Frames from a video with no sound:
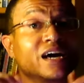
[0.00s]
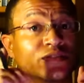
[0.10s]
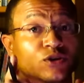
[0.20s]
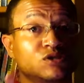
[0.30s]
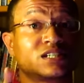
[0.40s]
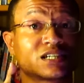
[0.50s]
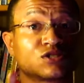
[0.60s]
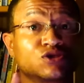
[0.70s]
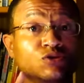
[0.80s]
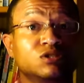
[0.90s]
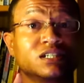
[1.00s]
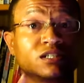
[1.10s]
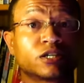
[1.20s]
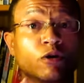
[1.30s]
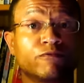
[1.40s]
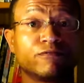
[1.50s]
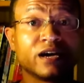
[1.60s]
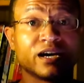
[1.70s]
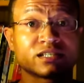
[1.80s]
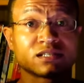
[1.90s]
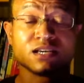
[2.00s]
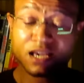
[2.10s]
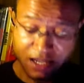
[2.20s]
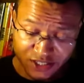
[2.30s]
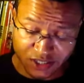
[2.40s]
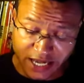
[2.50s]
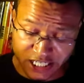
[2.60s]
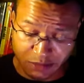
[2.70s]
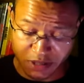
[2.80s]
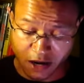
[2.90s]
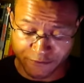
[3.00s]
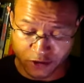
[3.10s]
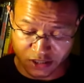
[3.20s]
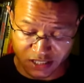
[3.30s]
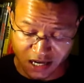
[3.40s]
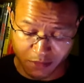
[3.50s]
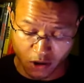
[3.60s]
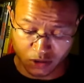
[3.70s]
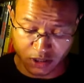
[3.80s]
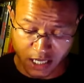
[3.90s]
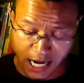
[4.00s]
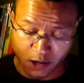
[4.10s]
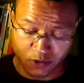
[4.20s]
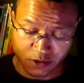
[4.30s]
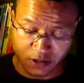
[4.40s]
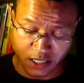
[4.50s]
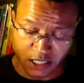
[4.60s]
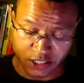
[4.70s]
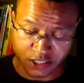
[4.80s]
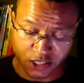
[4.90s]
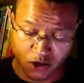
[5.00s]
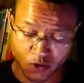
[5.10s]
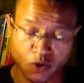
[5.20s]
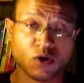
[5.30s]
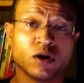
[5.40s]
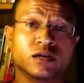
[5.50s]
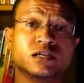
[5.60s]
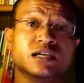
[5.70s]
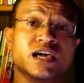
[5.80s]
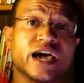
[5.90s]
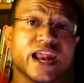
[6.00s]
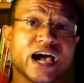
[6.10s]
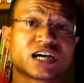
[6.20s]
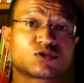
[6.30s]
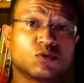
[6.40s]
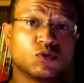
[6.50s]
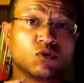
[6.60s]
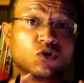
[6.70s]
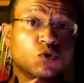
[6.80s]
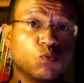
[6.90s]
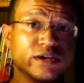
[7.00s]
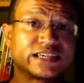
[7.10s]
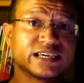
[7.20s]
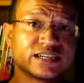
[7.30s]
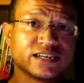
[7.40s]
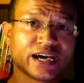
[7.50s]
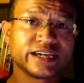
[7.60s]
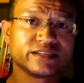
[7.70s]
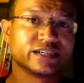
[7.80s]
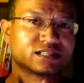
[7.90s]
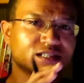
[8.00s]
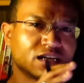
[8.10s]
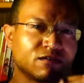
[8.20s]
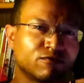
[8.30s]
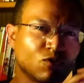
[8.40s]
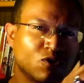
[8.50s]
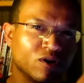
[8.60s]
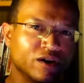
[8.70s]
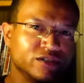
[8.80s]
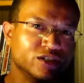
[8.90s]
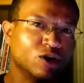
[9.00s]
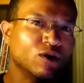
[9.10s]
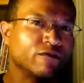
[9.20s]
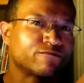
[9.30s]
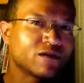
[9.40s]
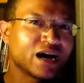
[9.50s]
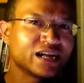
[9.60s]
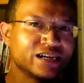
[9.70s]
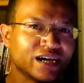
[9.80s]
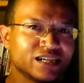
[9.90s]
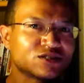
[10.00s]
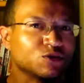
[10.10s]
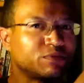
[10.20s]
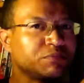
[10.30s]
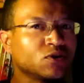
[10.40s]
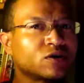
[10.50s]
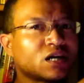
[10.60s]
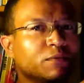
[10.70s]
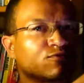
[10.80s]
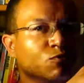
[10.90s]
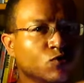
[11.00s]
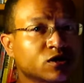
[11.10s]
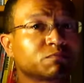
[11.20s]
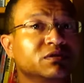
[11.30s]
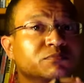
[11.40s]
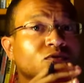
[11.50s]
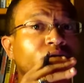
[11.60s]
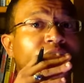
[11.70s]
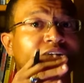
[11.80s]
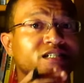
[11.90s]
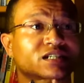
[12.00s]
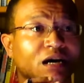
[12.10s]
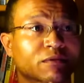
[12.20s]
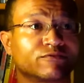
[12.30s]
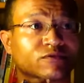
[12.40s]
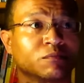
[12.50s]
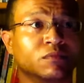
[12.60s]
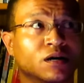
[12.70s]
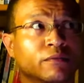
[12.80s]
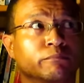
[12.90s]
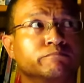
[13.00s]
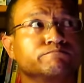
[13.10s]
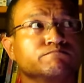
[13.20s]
and those tickets do tend to go fast. And this will actually be our first time holding our show on an actual weekend night instead of on, a Friday night. So people aren't coming from work. People are actually coming from,